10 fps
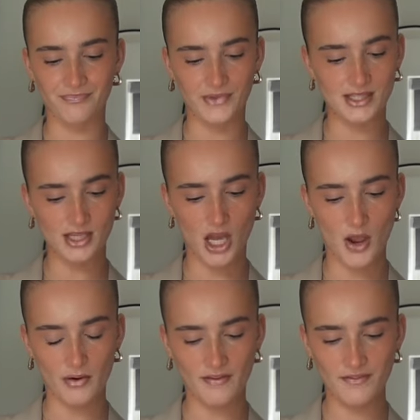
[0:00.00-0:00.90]

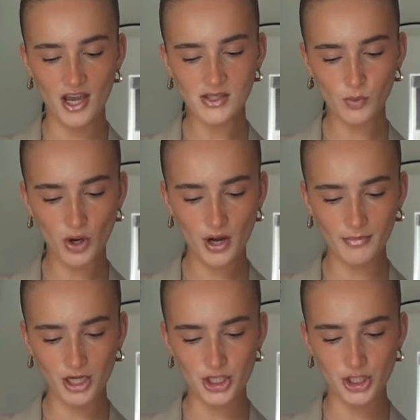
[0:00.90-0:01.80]
So the first one I'm
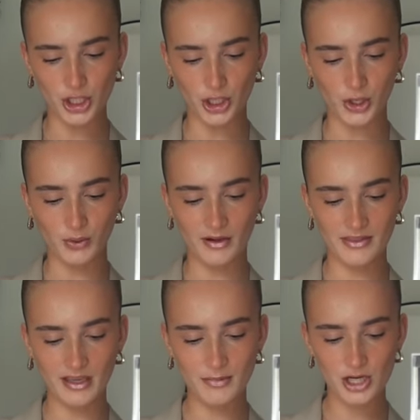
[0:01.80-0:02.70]
gonna do, I
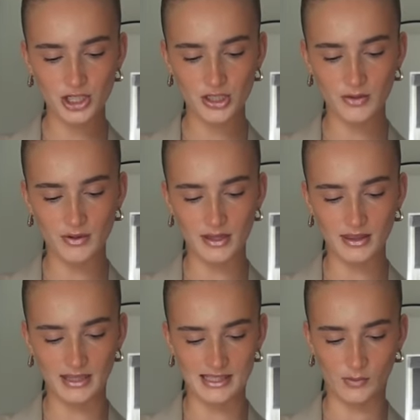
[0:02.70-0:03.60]
think I'm gonna do
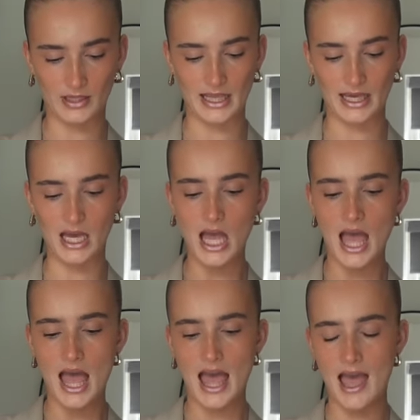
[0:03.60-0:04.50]
this one here.
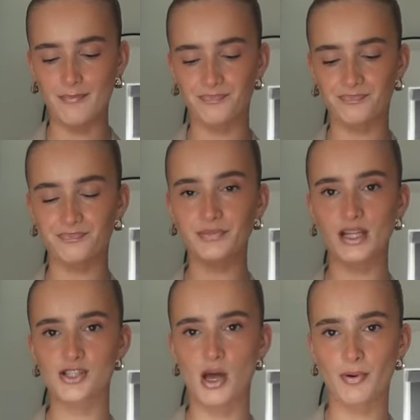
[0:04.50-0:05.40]

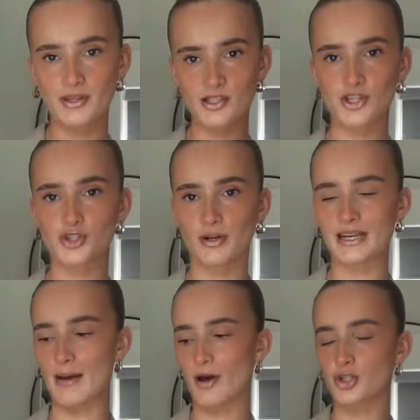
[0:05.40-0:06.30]
So I'll put this on the screen
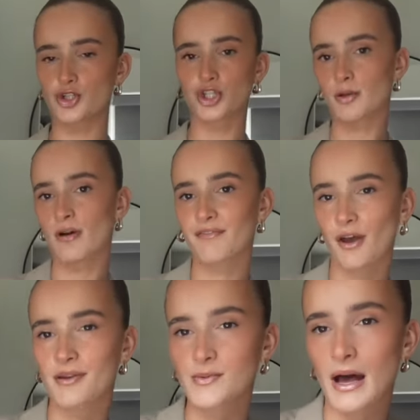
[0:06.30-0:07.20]
now, but I'll just show you my
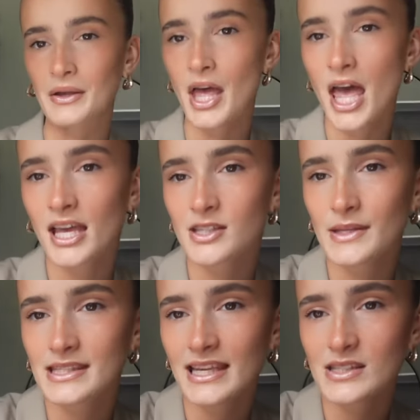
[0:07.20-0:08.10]
phone as well. So
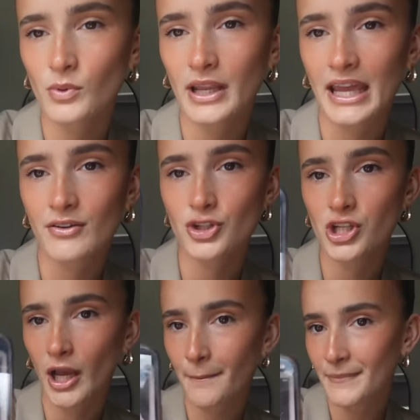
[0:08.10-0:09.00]
it's this one here. It's just
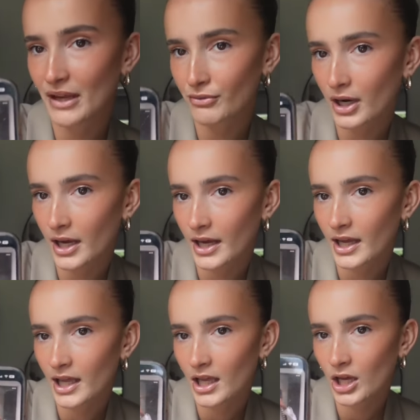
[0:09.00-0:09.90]
like a mirror
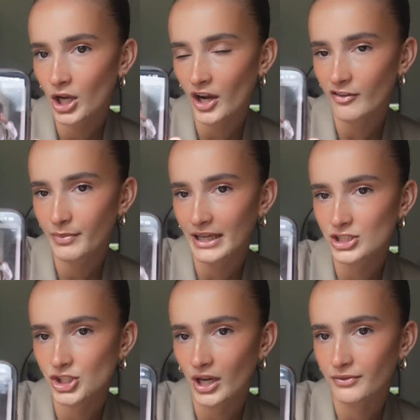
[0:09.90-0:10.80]
kind of
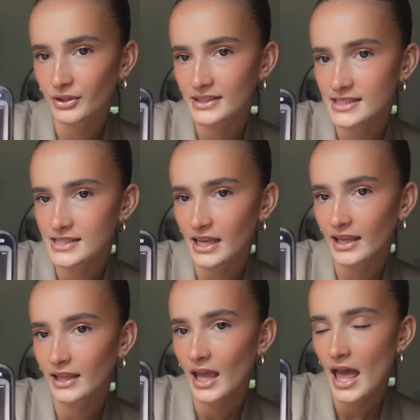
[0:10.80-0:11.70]
picture, if you can see,